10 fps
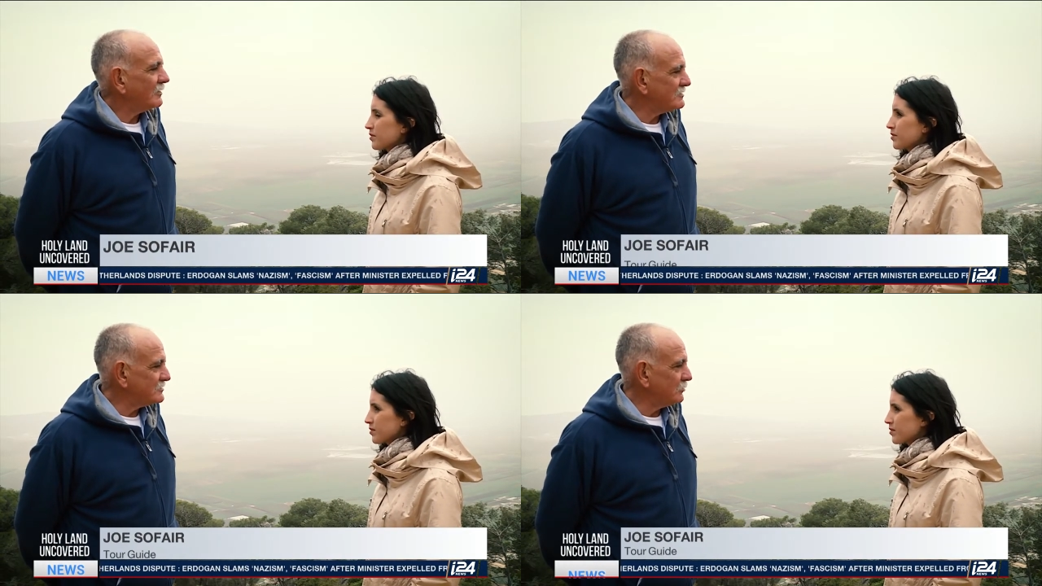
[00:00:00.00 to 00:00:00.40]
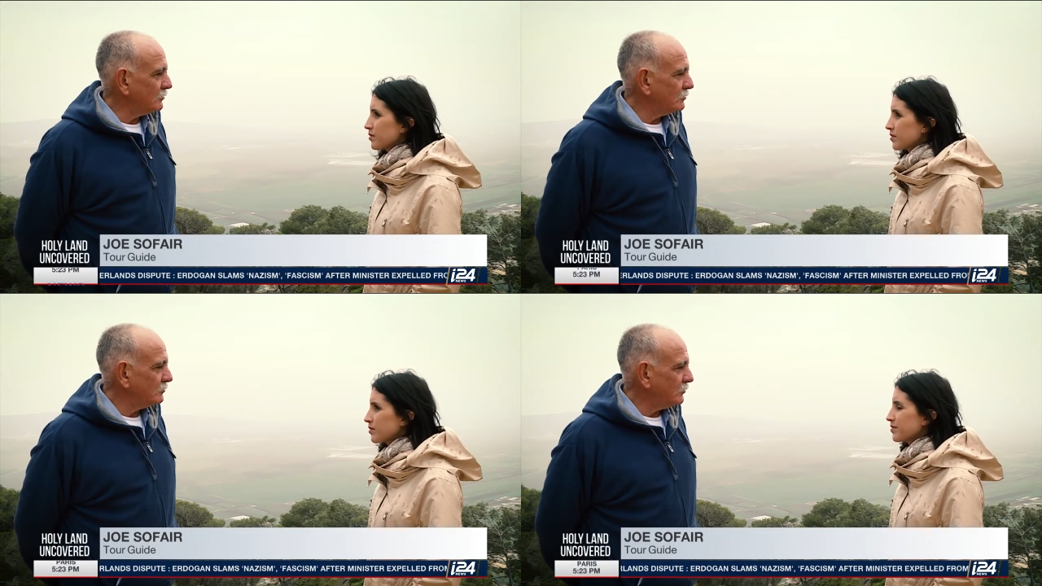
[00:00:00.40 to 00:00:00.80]

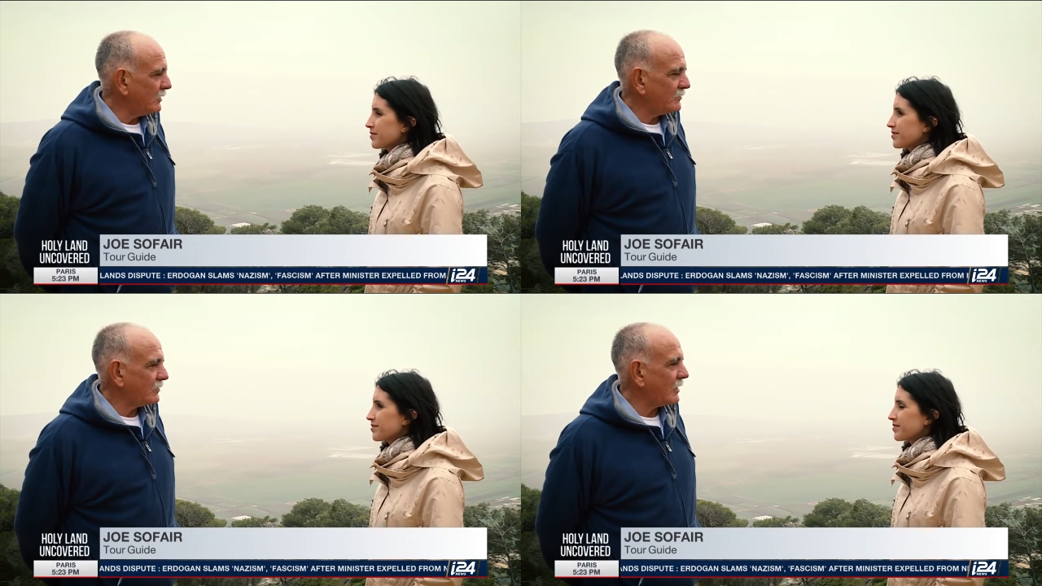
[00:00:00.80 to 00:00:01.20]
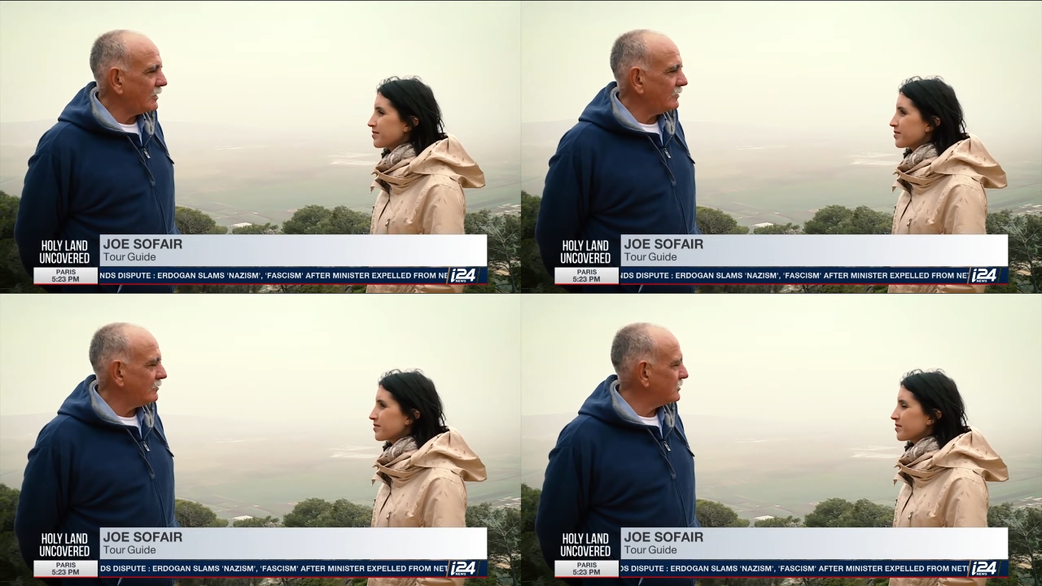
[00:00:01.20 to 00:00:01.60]
Speaker 1: Chatzor, one of the
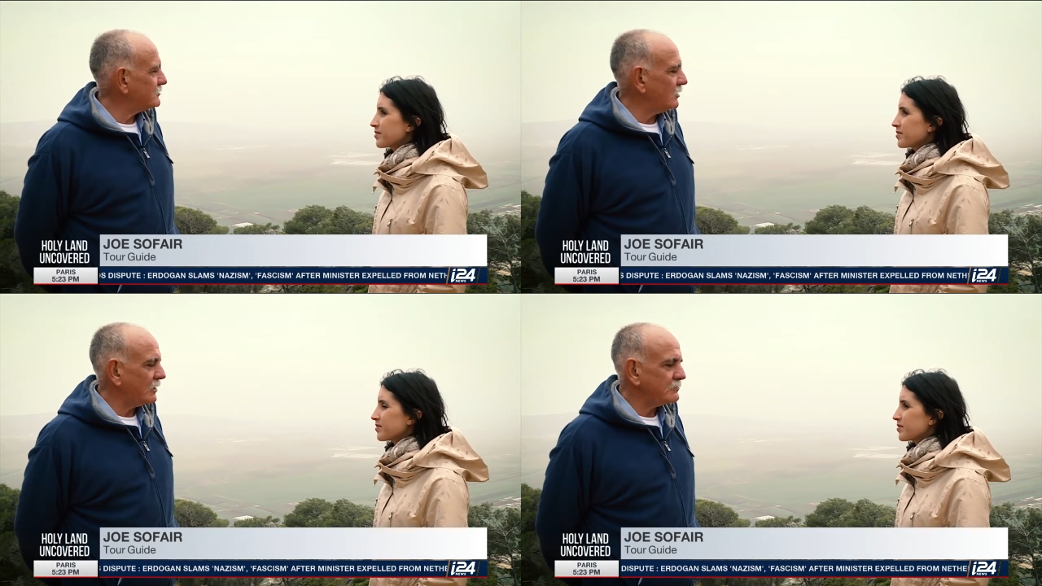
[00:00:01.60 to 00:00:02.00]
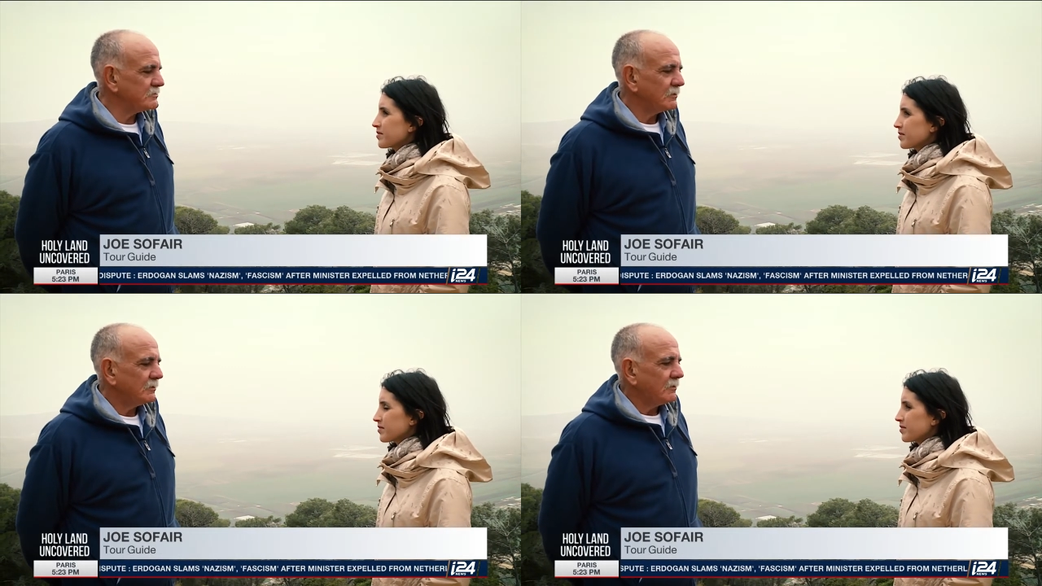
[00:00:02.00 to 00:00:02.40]
Canaanite
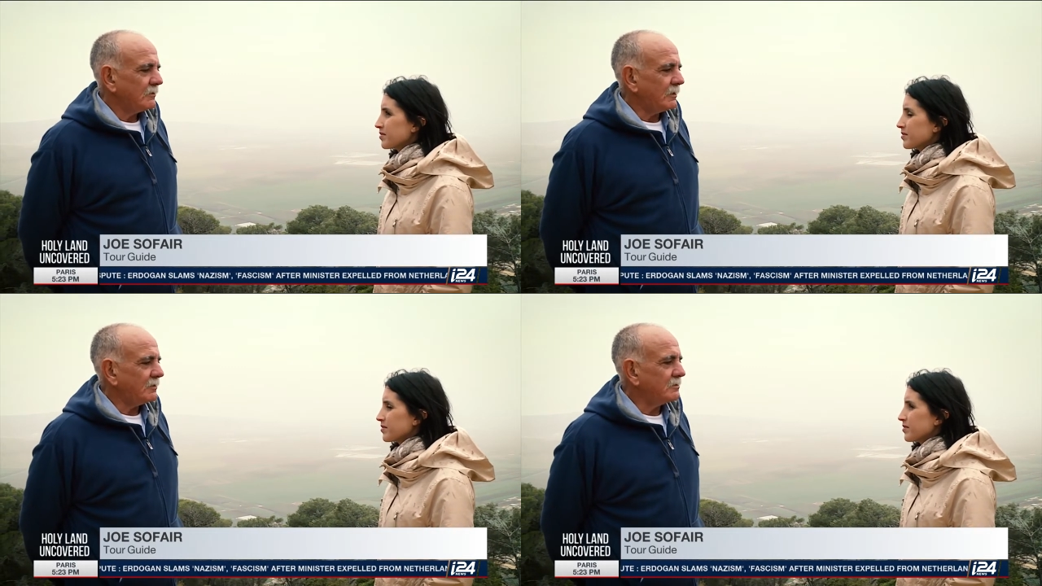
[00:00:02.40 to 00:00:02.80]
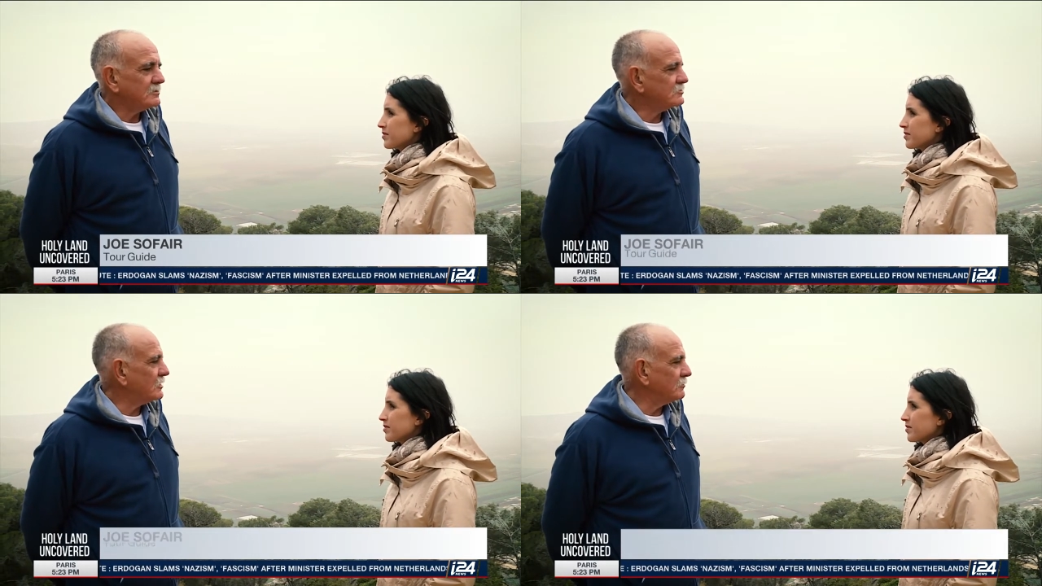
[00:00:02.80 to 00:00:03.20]
tribes, and
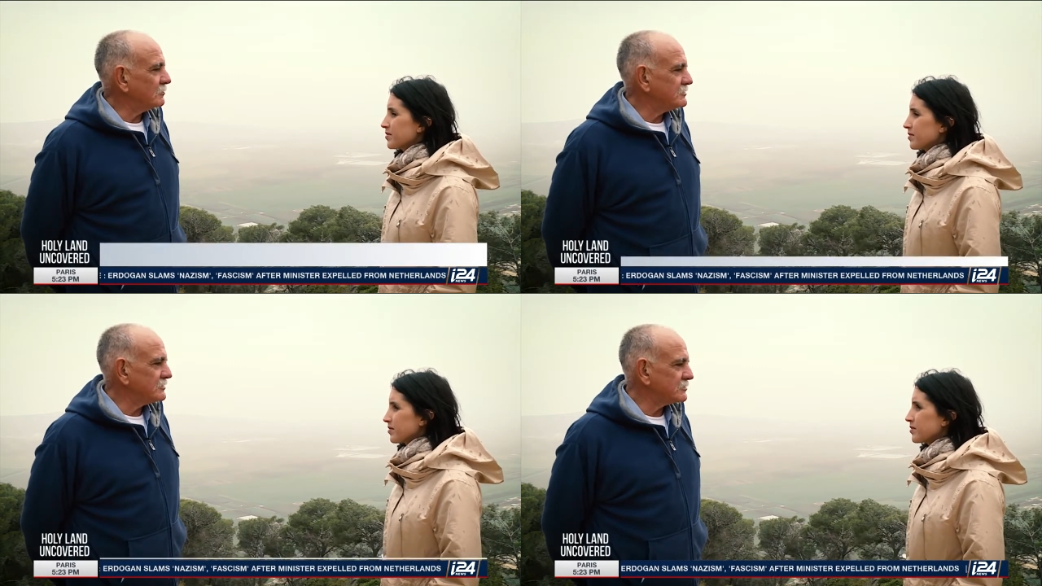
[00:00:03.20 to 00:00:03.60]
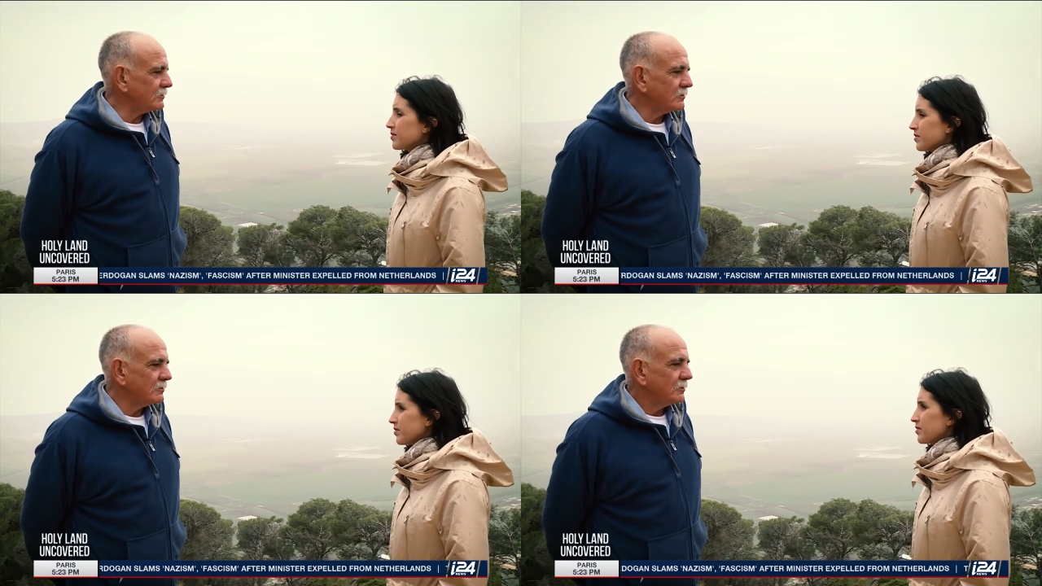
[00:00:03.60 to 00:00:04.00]
his general
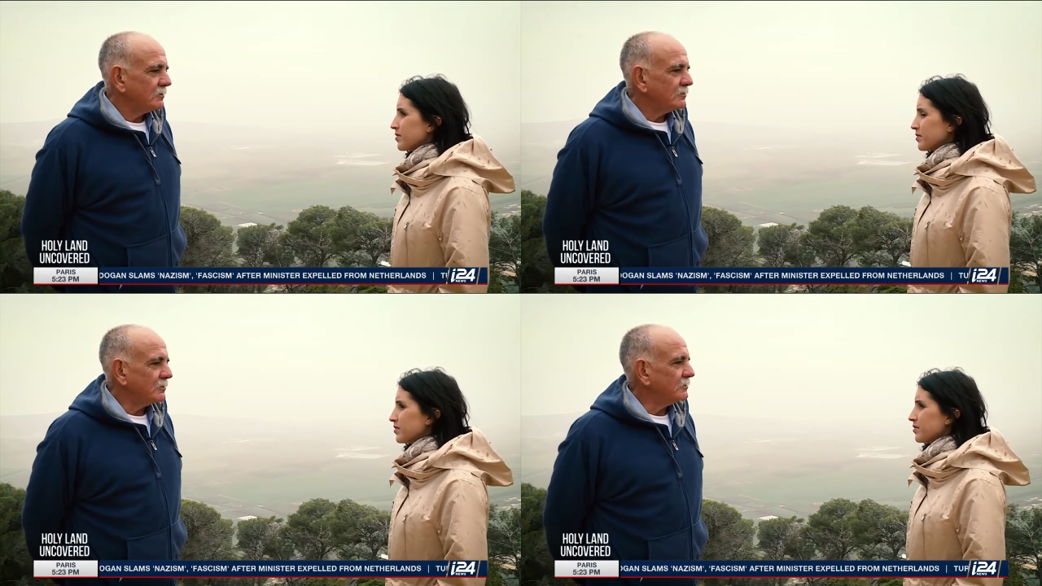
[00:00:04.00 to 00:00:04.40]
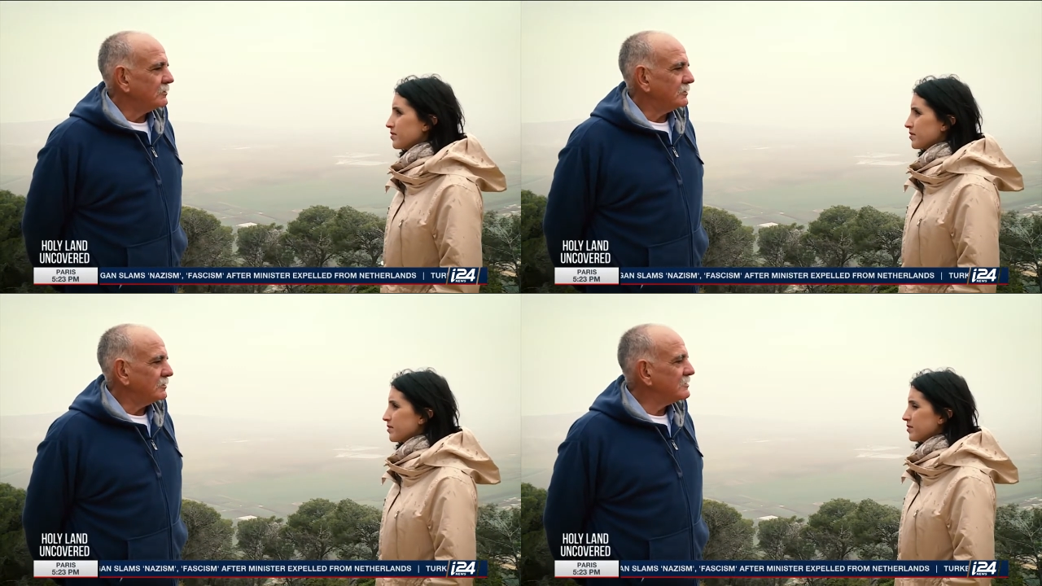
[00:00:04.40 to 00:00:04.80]
Sisera,
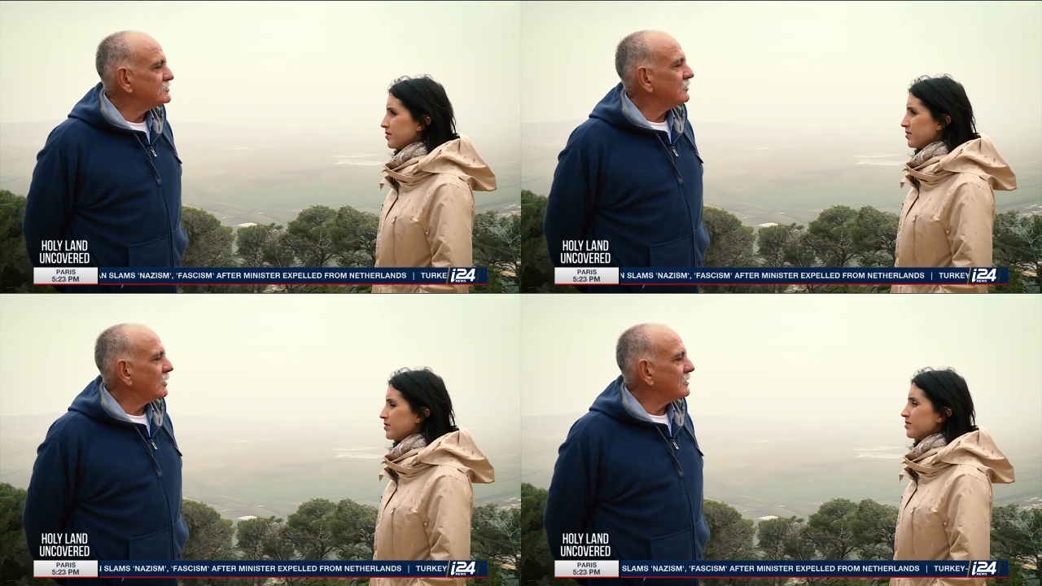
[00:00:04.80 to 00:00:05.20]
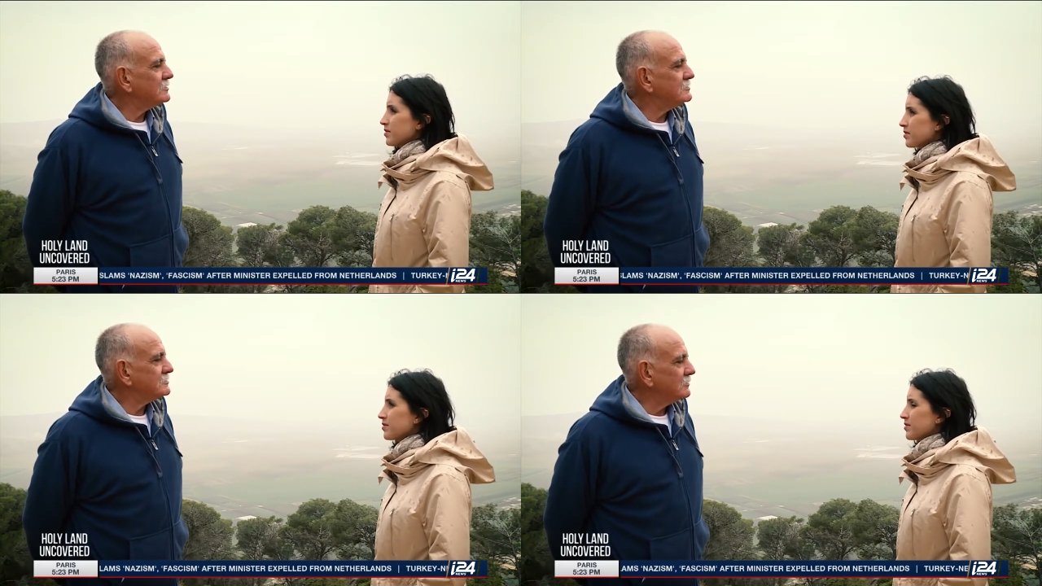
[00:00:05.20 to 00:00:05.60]
the
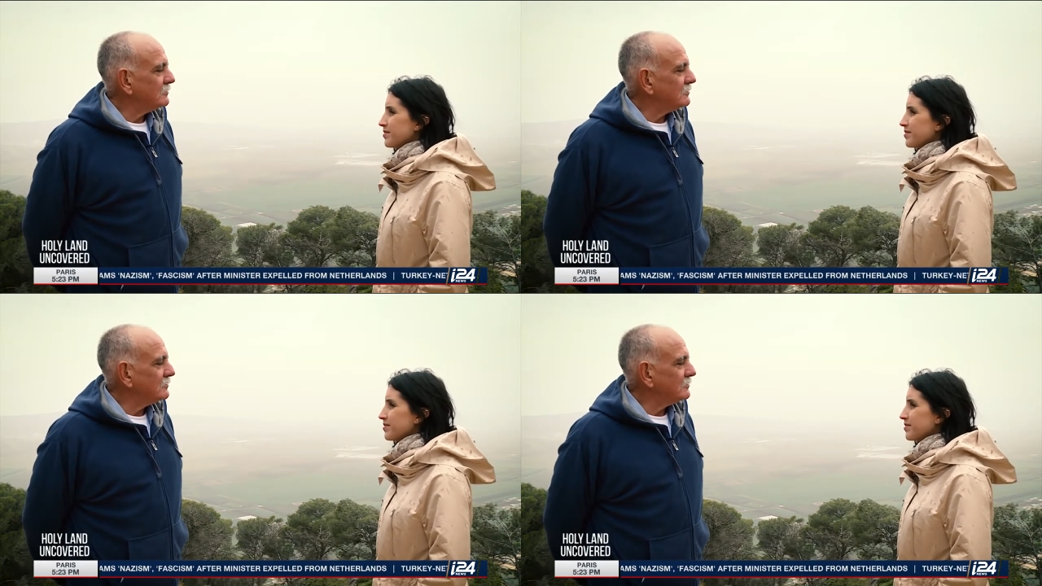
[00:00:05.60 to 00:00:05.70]
Israelites